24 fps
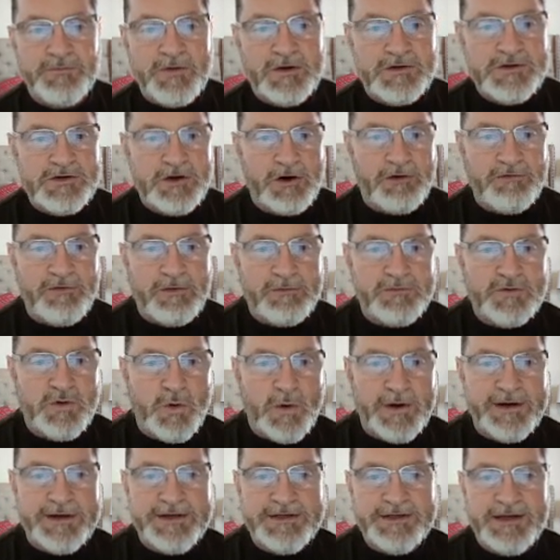So from
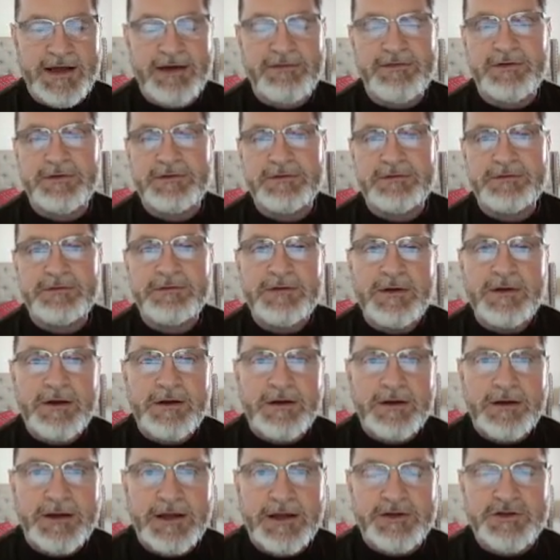27
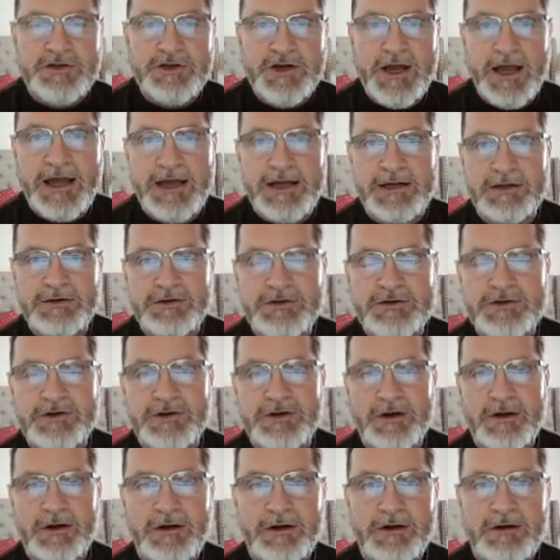and change
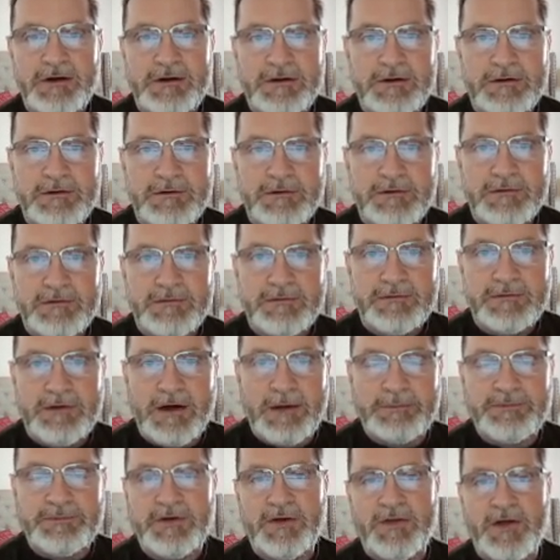
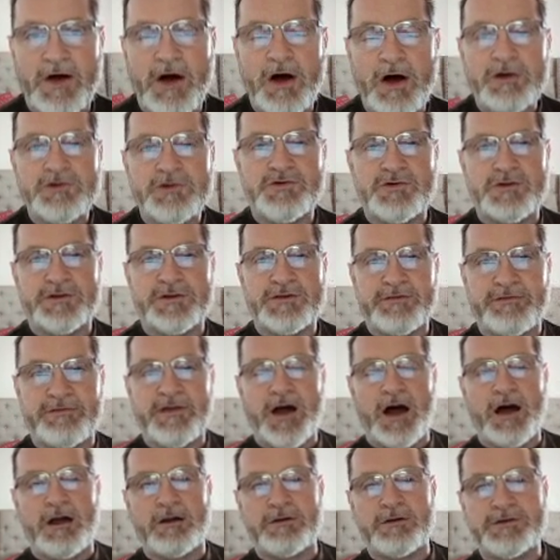up to the hundreds of
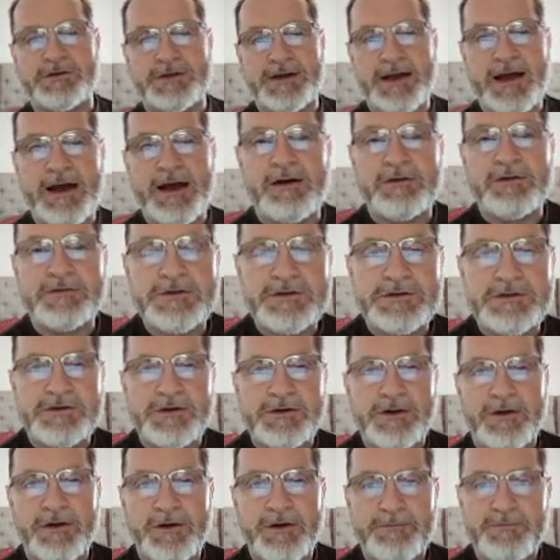dollars an ounce
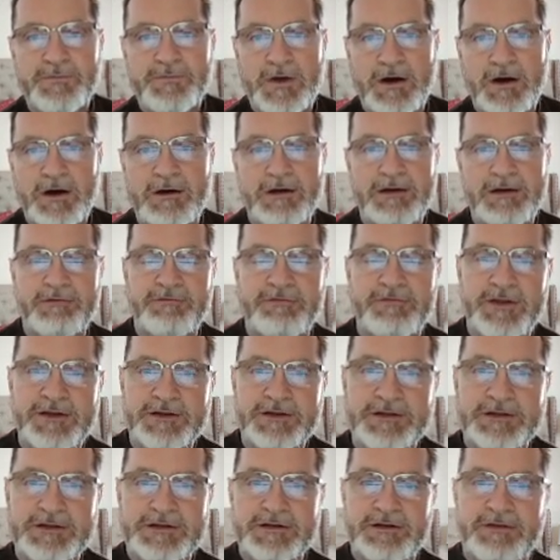uh, if
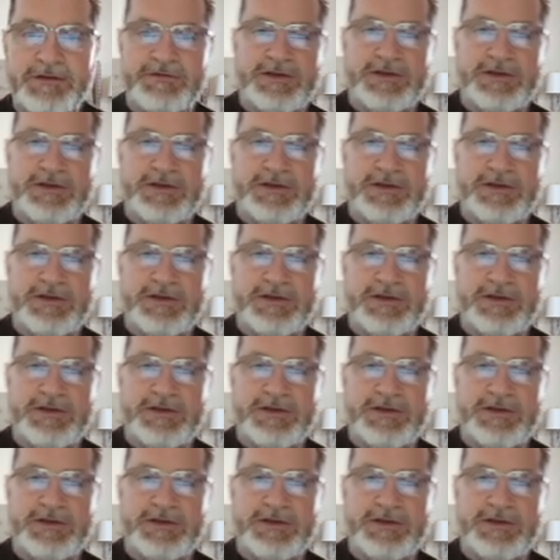this if